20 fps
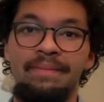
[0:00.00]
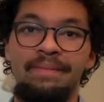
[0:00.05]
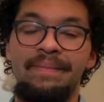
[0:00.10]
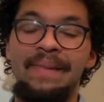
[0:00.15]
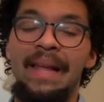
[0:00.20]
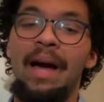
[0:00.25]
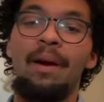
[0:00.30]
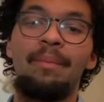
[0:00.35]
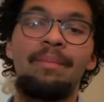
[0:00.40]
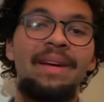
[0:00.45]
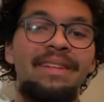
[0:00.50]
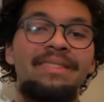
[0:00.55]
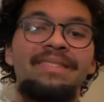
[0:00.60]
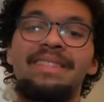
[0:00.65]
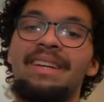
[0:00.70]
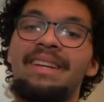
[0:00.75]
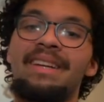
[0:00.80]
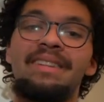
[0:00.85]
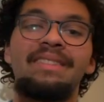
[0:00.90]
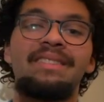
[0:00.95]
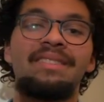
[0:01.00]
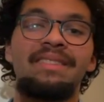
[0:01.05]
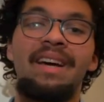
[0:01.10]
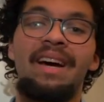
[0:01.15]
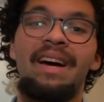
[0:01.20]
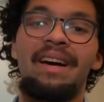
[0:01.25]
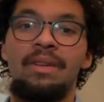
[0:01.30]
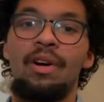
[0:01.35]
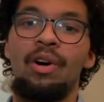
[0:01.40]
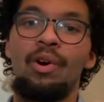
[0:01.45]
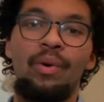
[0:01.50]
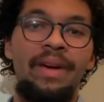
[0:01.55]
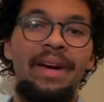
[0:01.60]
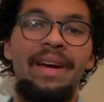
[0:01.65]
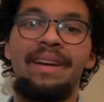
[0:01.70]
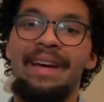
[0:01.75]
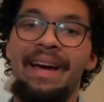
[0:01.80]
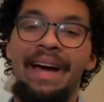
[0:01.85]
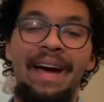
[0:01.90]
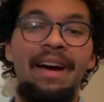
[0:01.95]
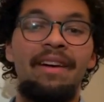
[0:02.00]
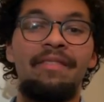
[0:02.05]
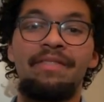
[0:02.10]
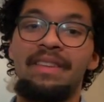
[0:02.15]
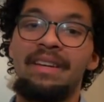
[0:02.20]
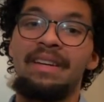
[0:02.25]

Now, I'm not saying it's not okay to have